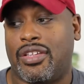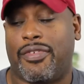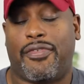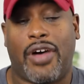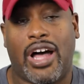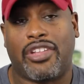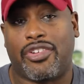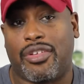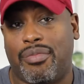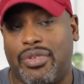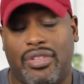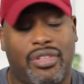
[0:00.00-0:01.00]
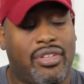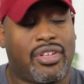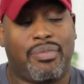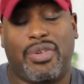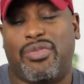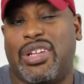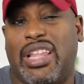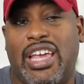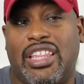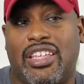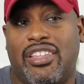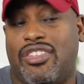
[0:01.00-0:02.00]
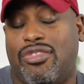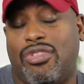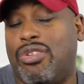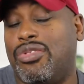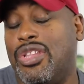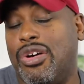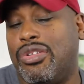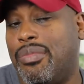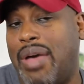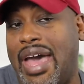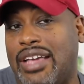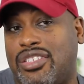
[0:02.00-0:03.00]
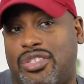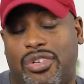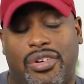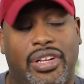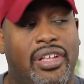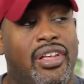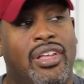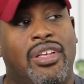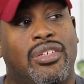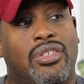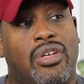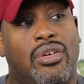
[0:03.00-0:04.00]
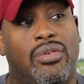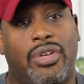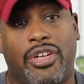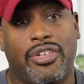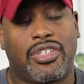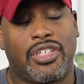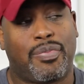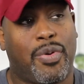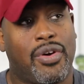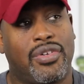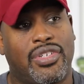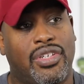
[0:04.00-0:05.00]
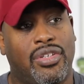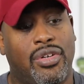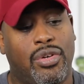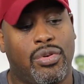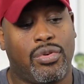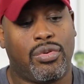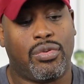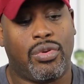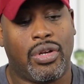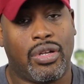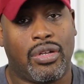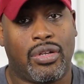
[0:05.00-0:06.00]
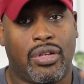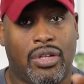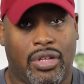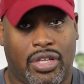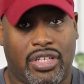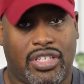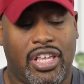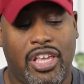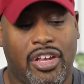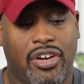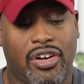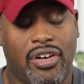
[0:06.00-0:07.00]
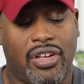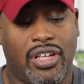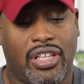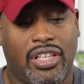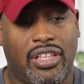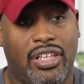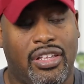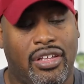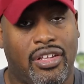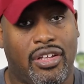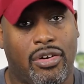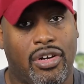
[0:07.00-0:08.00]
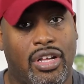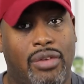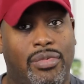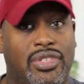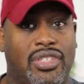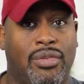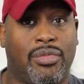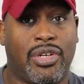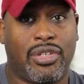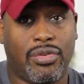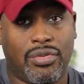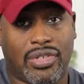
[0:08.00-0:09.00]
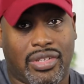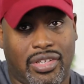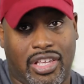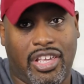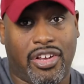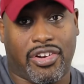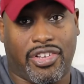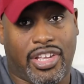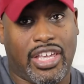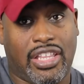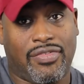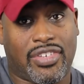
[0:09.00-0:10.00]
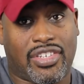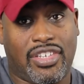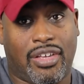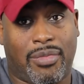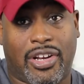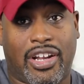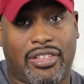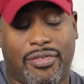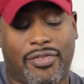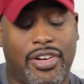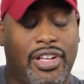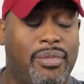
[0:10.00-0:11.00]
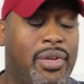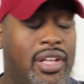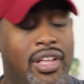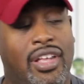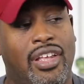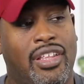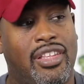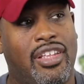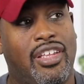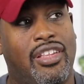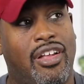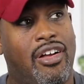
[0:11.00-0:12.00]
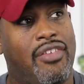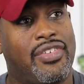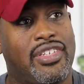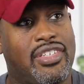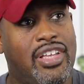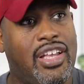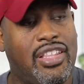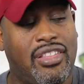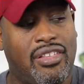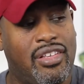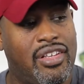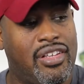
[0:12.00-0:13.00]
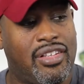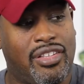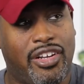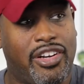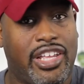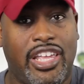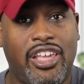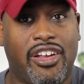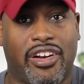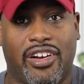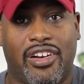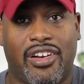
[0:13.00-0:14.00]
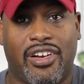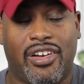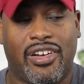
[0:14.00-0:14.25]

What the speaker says: Their father could be related. You don't know the backstory. So here's this person who is here, and then they hook up with someone who's here. You can't even see them. They're out the frame. Then all of a sudden, they're here.